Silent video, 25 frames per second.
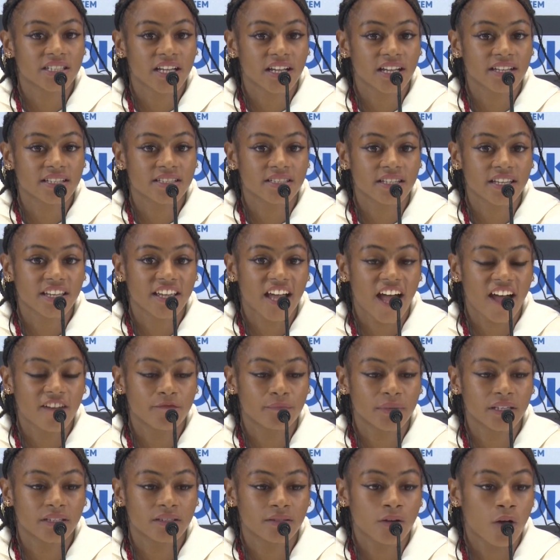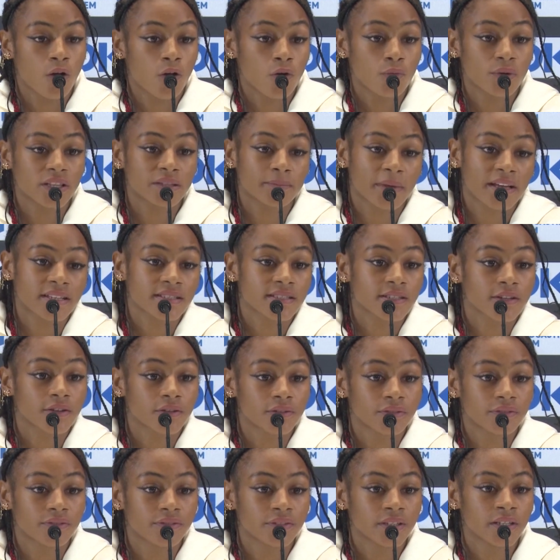like I said, I've been whole with
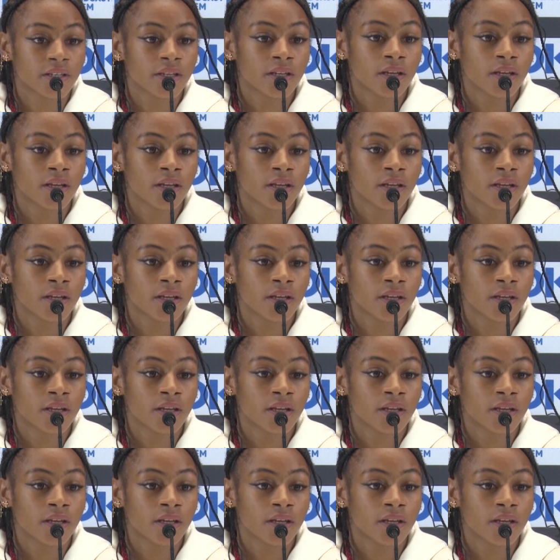myself.